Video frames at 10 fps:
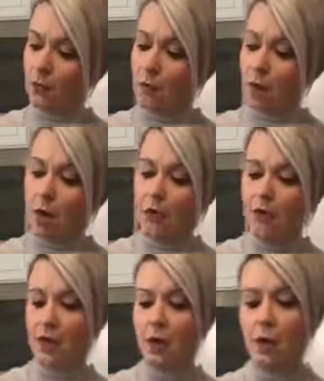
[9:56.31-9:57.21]

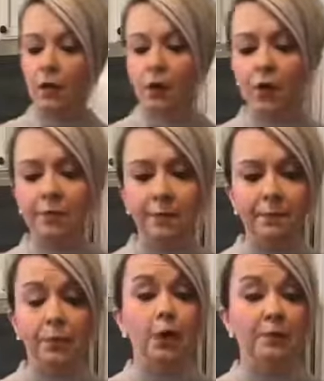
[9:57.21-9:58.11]
the green
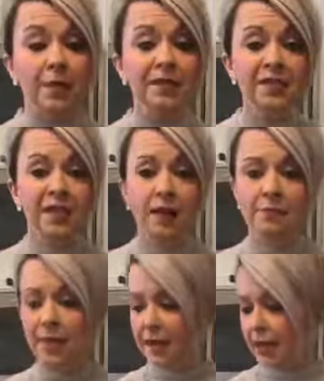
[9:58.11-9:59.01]
beans that I'm
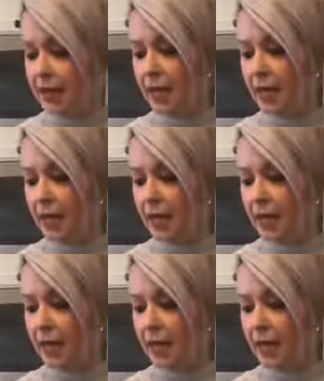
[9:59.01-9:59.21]
baking,